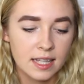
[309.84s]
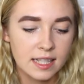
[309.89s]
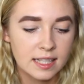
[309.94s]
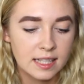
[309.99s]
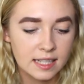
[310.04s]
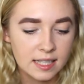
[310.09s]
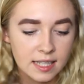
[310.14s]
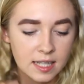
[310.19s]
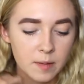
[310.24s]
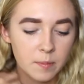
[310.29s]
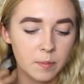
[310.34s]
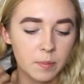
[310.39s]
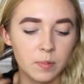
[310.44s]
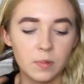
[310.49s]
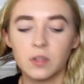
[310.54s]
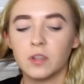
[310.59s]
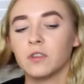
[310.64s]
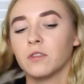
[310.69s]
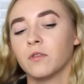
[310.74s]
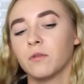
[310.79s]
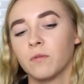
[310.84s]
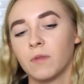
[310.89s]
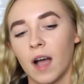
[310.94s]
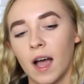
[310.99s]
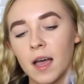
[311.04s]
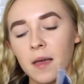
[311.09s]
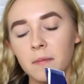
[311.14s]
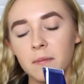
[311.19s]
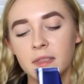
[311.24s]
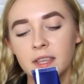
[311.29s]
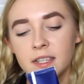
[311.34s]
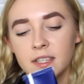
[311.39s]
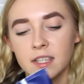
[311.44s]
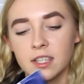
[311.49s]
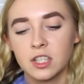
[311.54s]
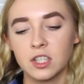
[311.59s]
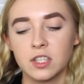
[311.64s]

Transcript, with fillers: this deep blue rub. This is